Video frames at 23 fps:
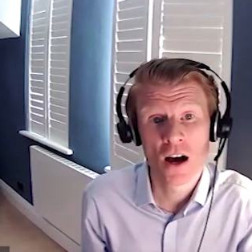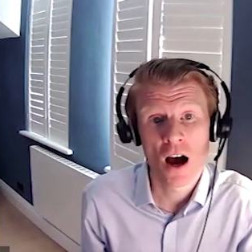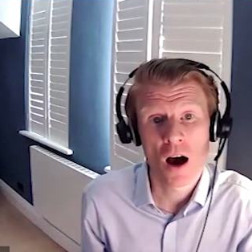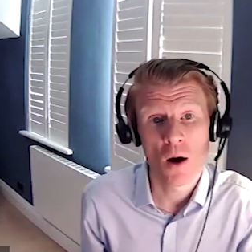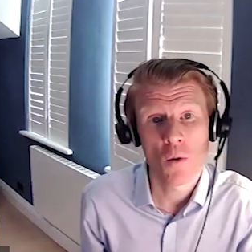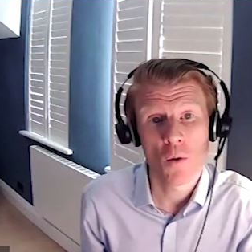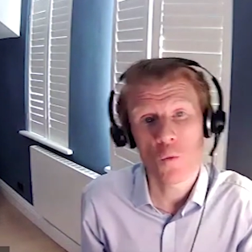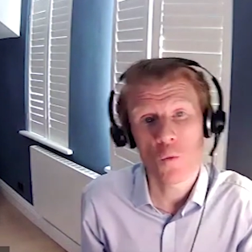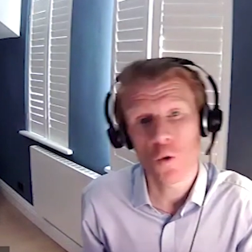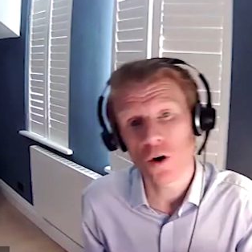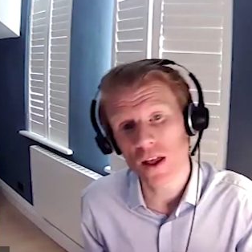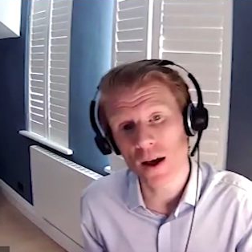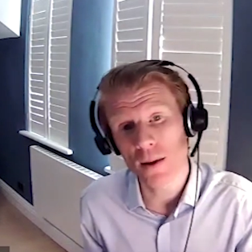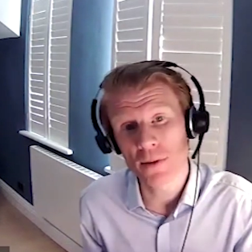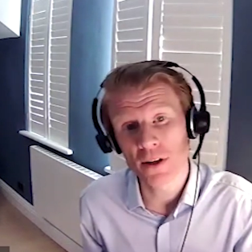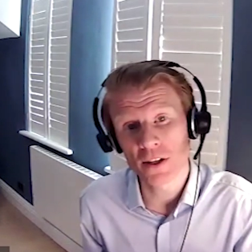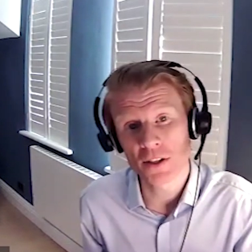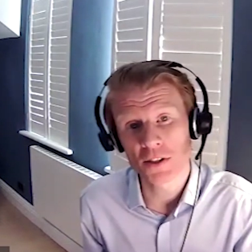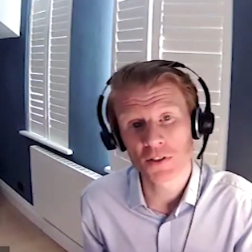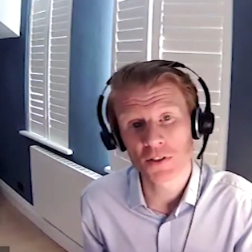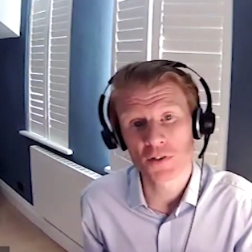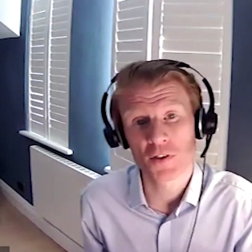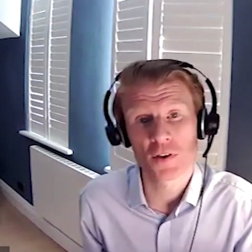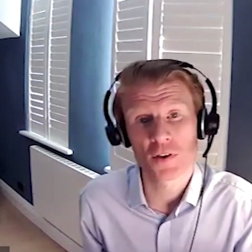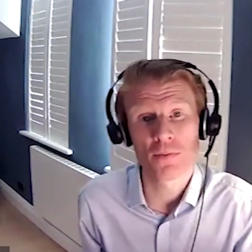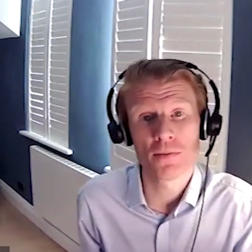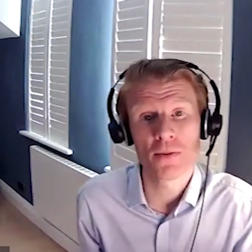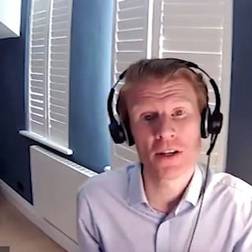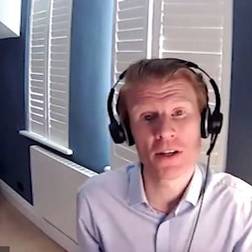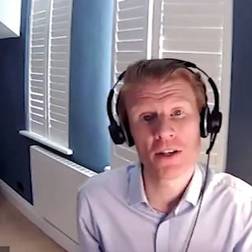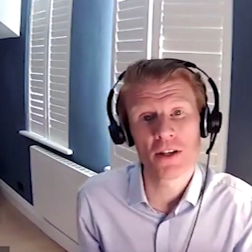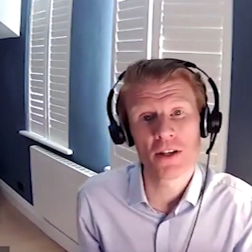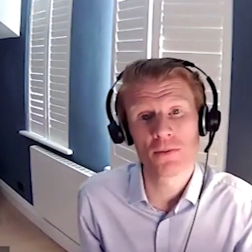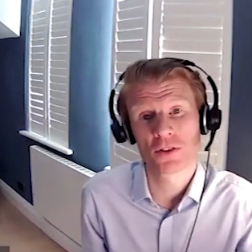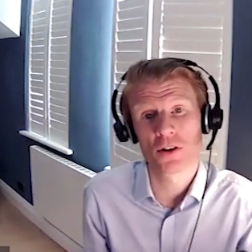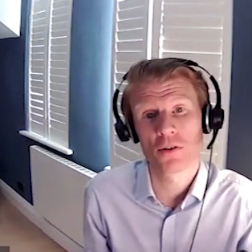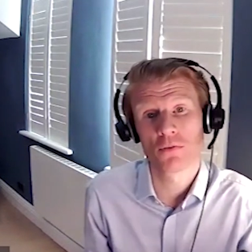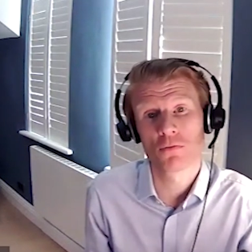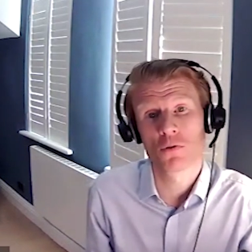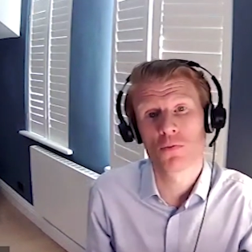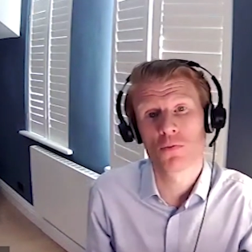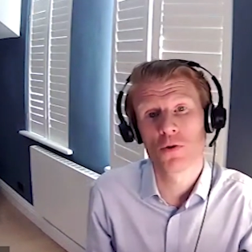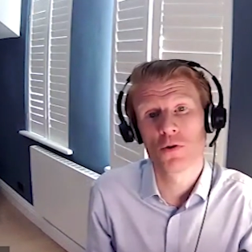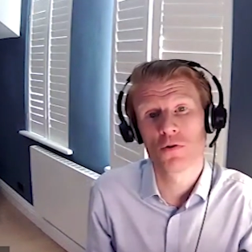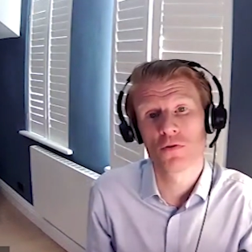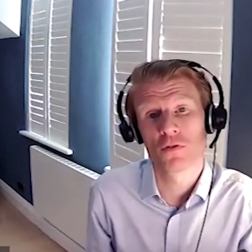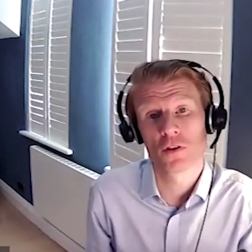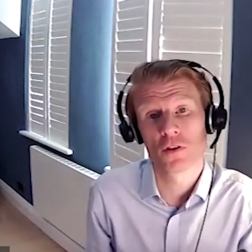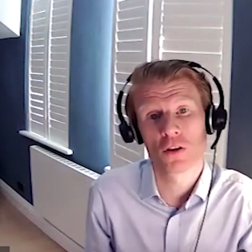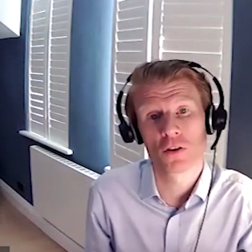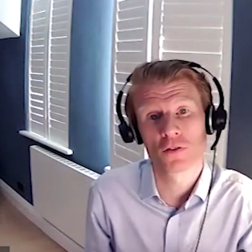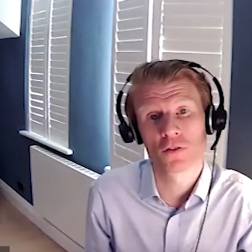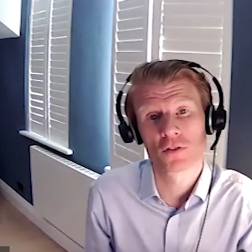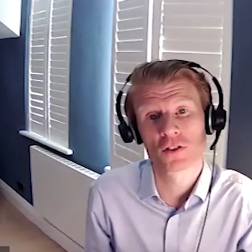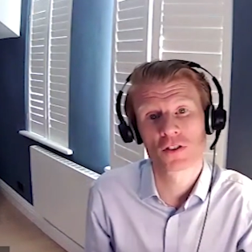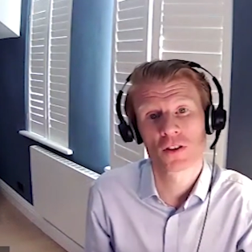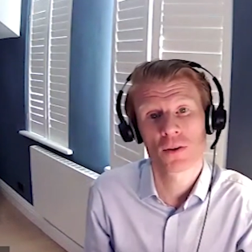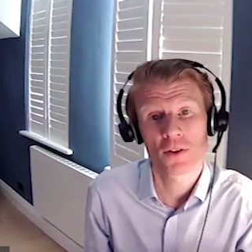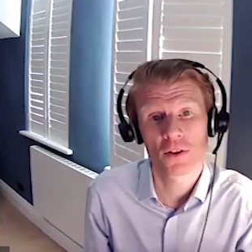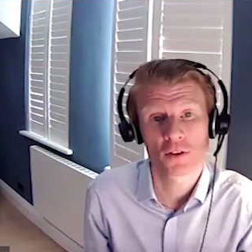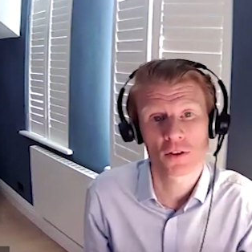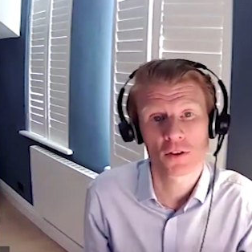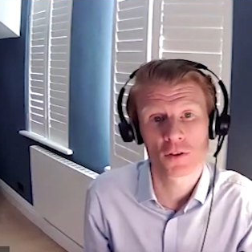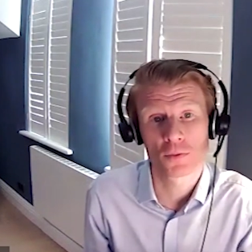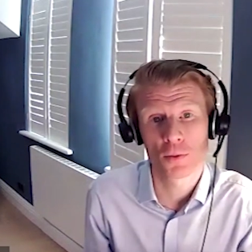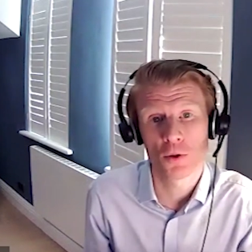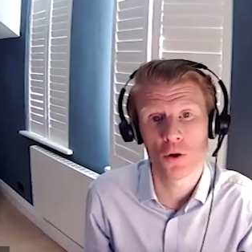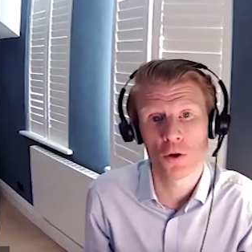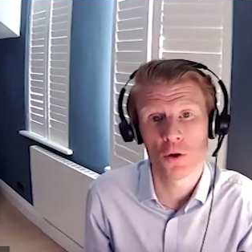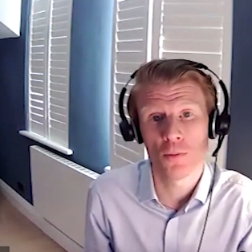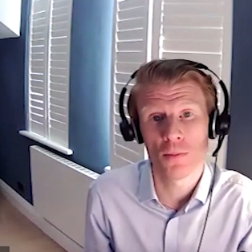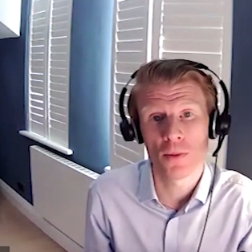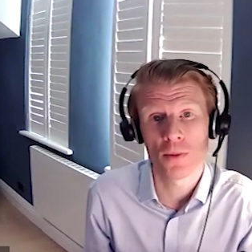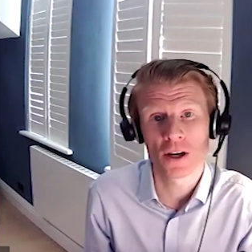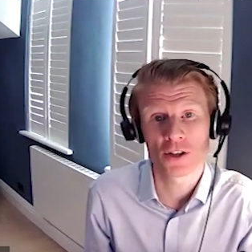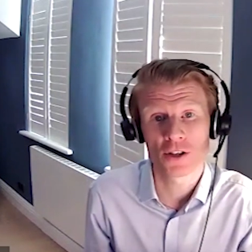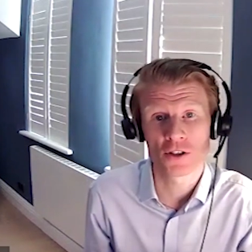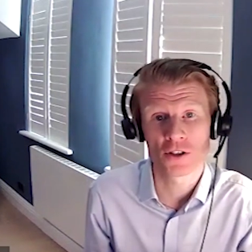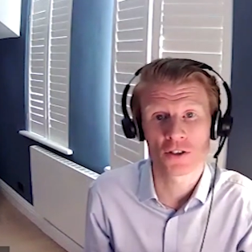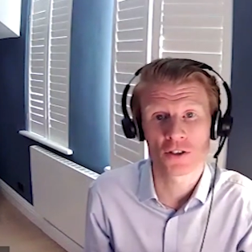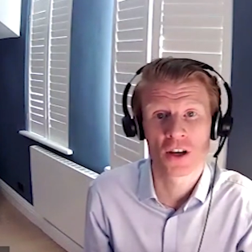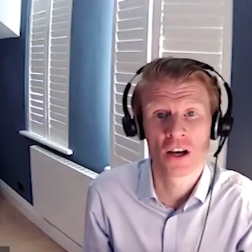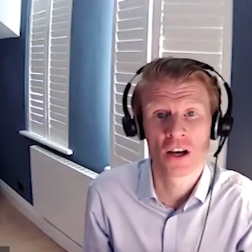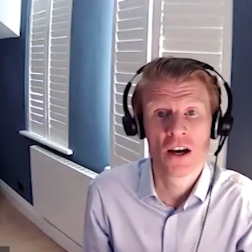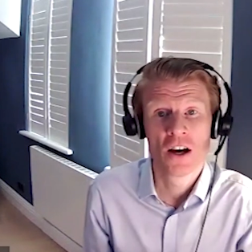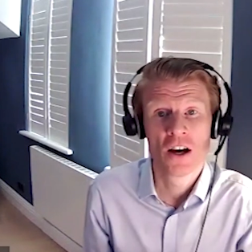and what that means for the medium-term removal of some of the support measures